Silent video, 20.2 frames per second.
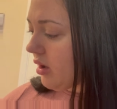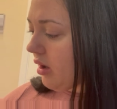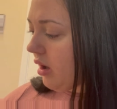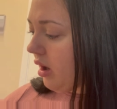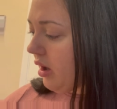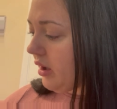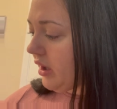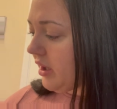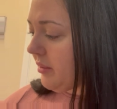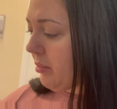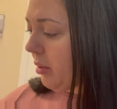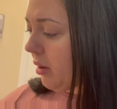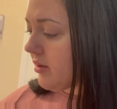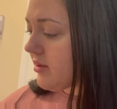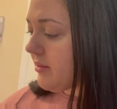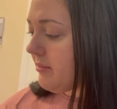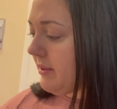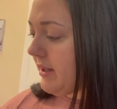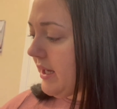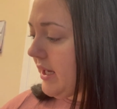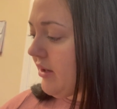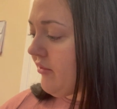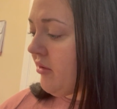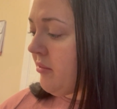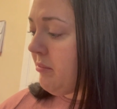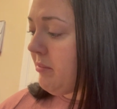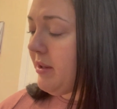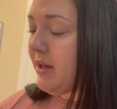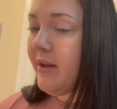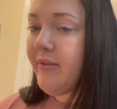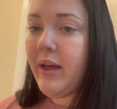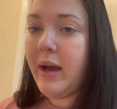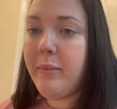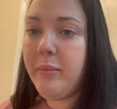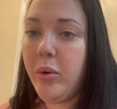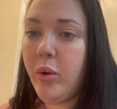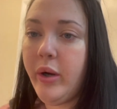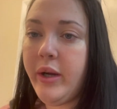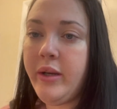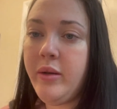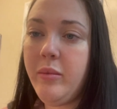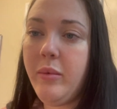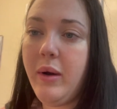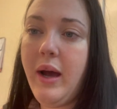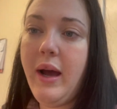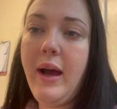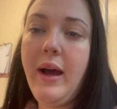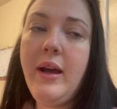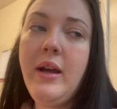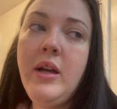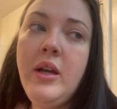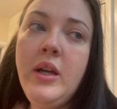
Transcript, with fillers: I could possibly even be at that point where